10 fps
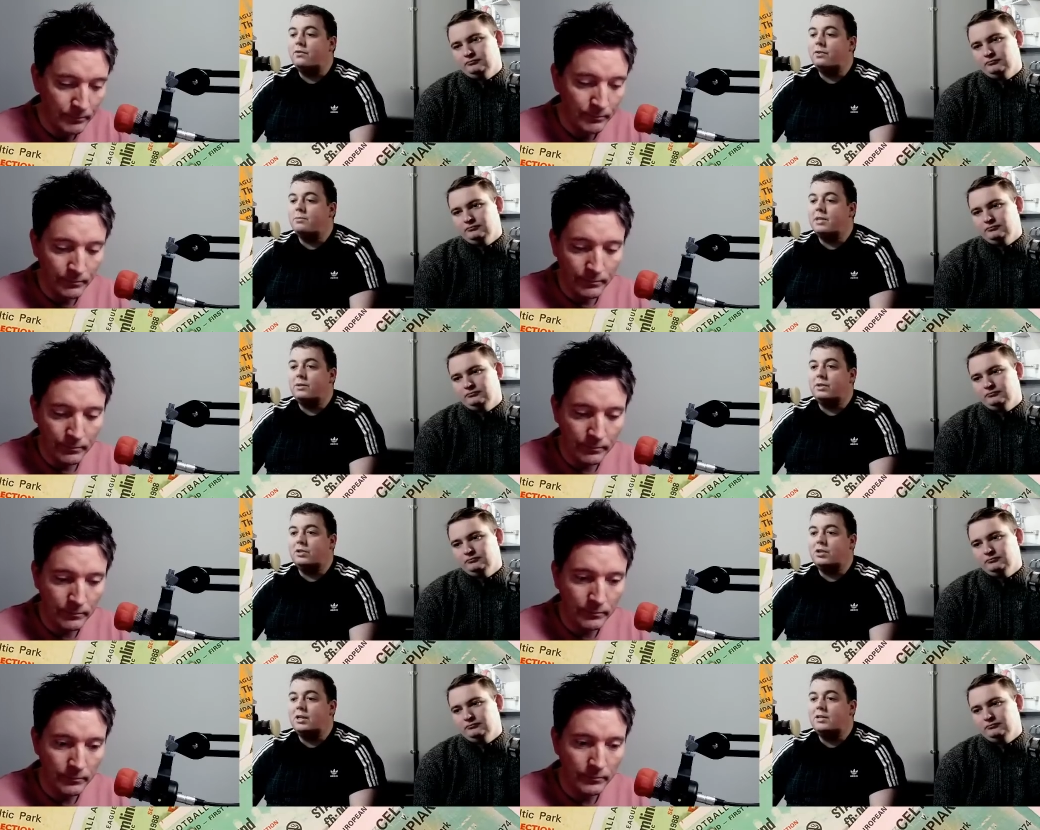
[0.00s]
Speaker 1: from
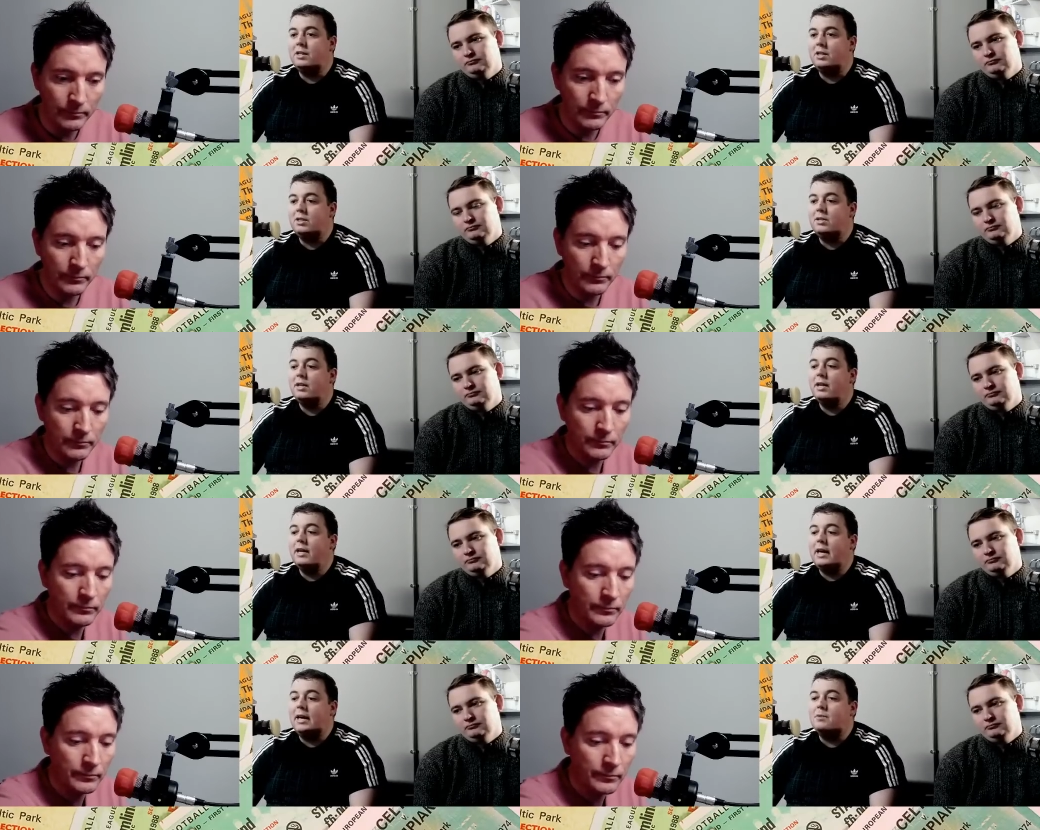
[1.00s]
Celtic's training sessions,
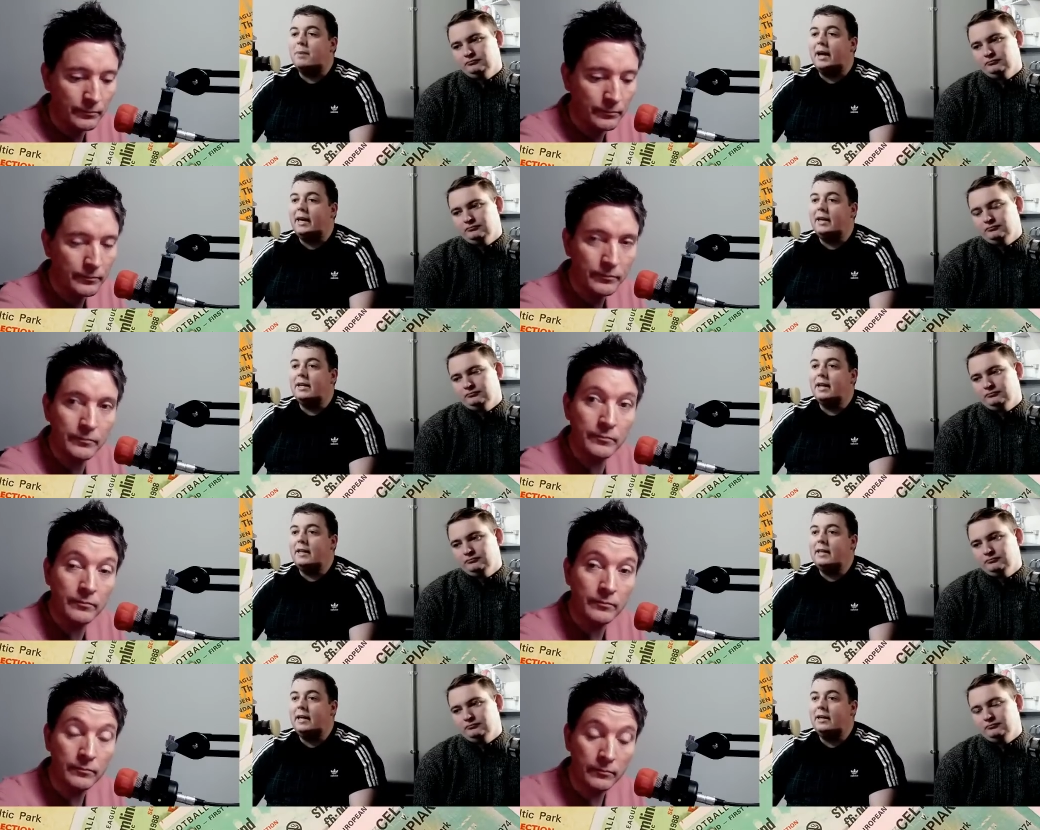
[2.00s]
he is back in,
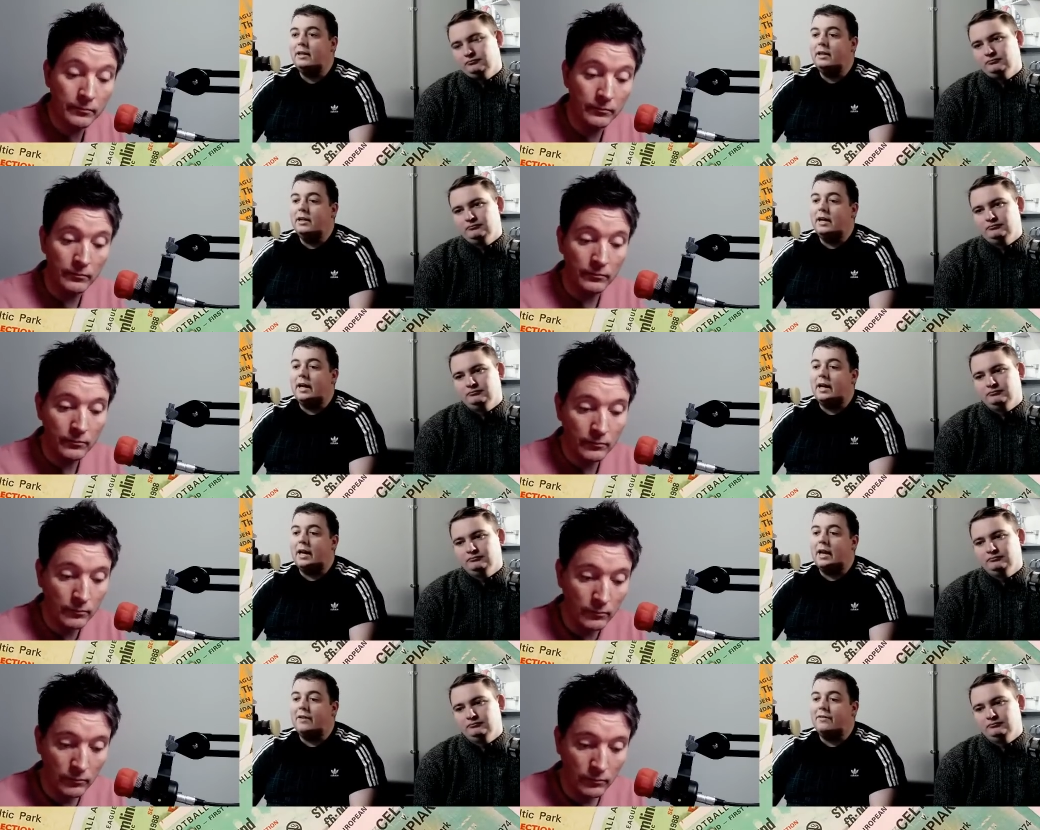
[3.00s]
in there.
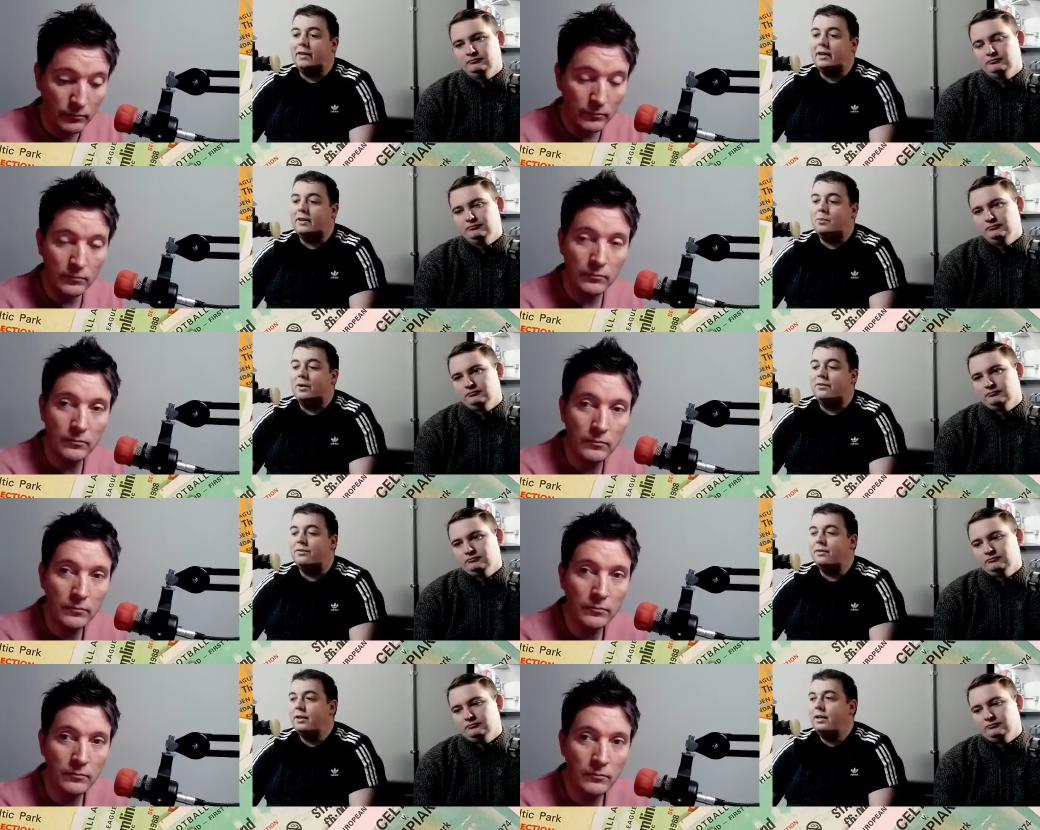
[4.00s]
Uh, and I think
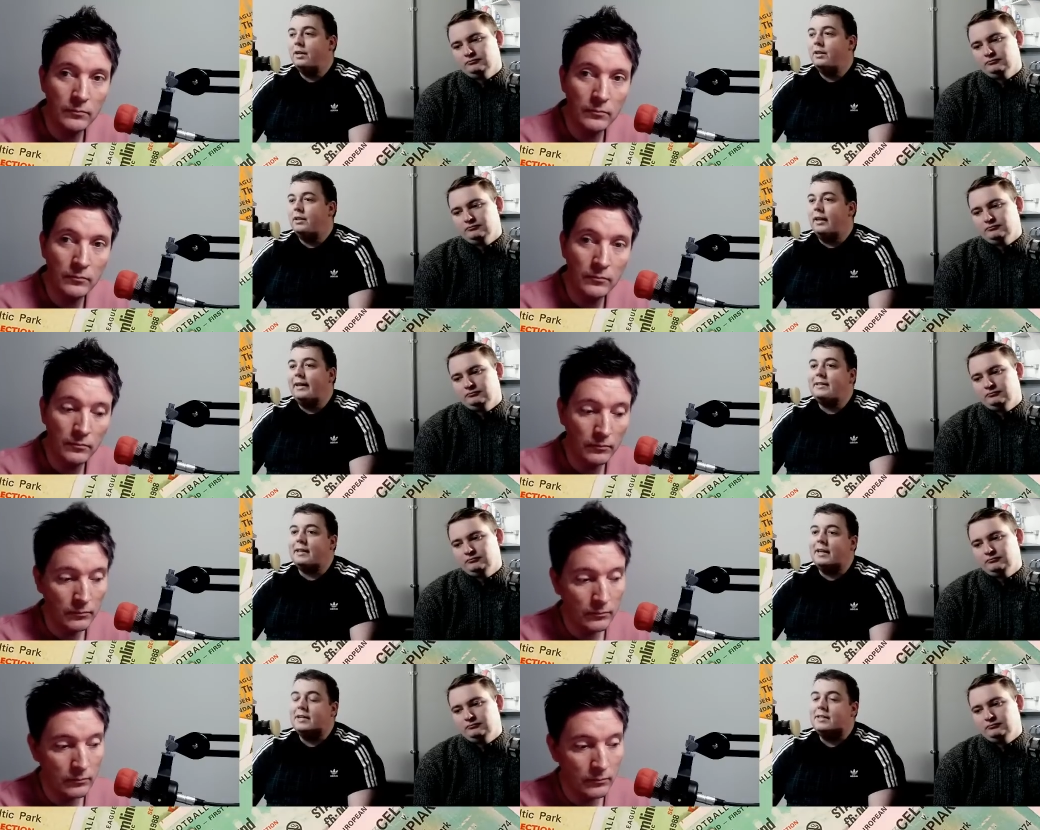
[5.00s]
with likes of
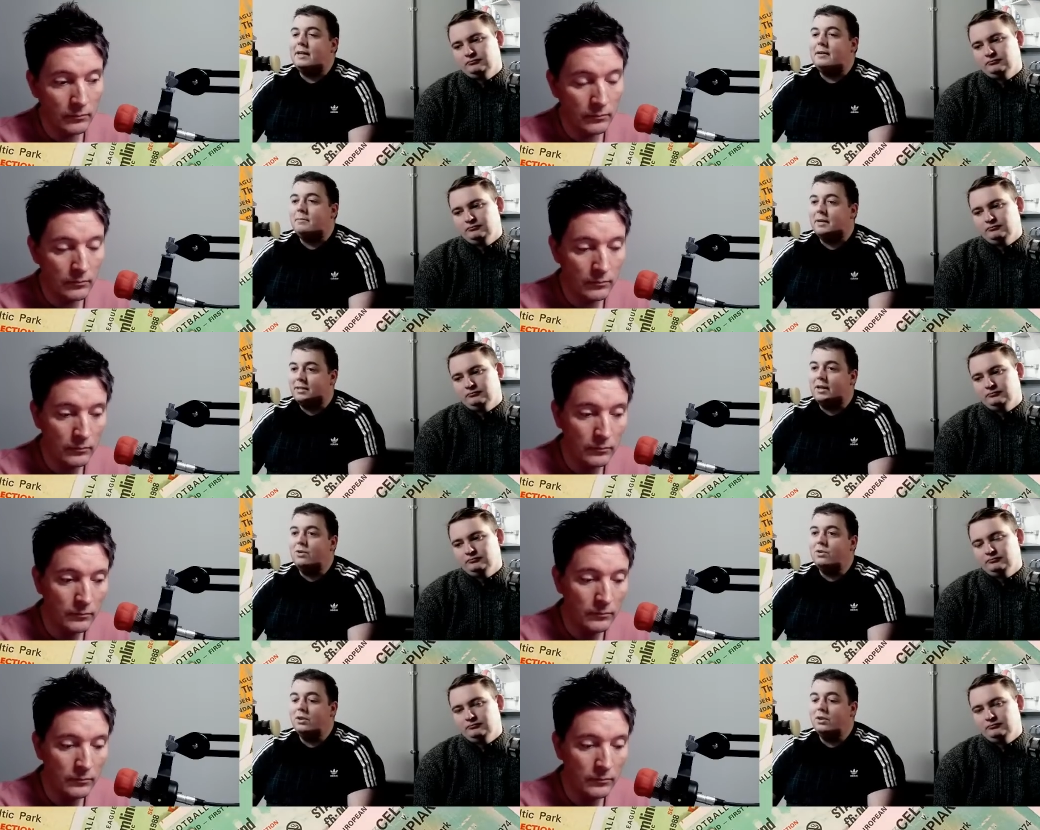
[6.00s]
Christie missing out.